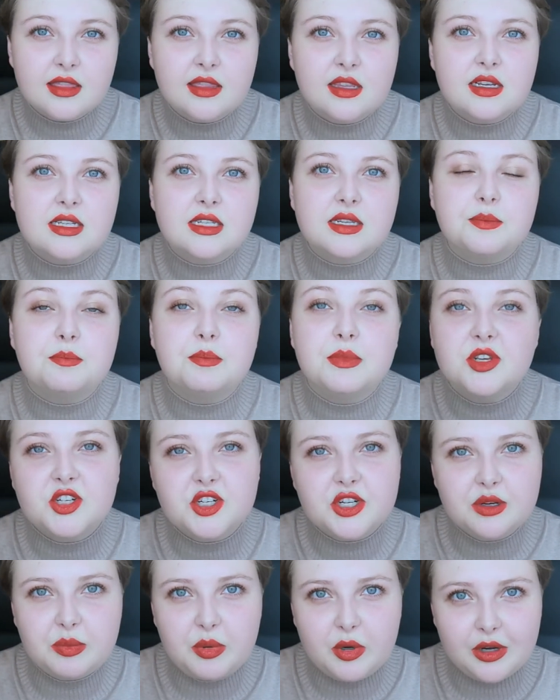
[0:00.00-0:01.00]
the
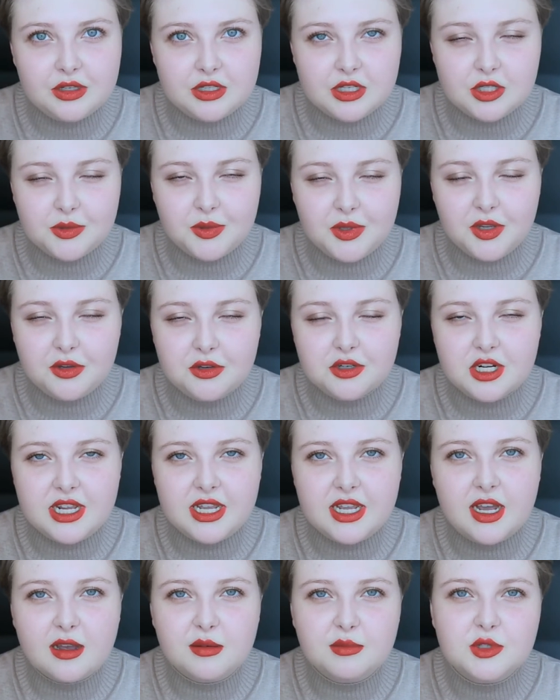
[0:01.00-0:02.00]
submission process will
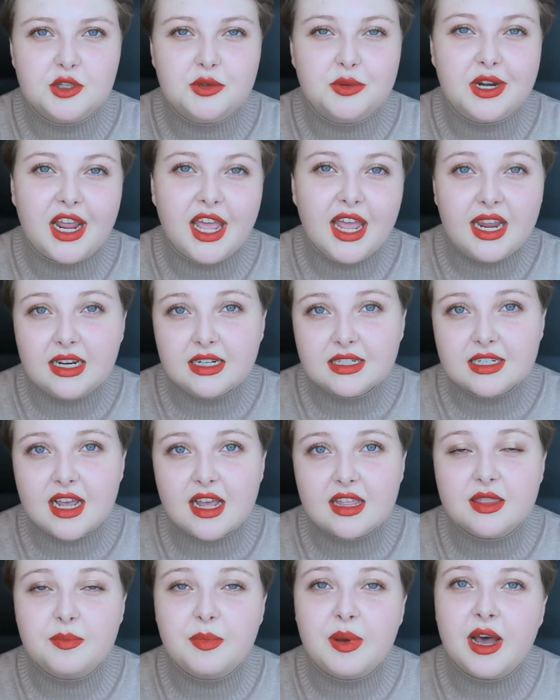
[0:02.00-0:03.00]
usually come to an end
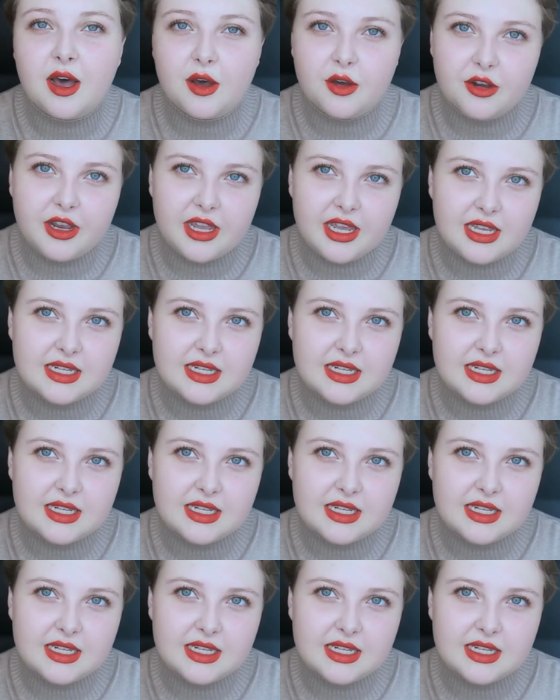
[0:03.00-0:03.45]
and the power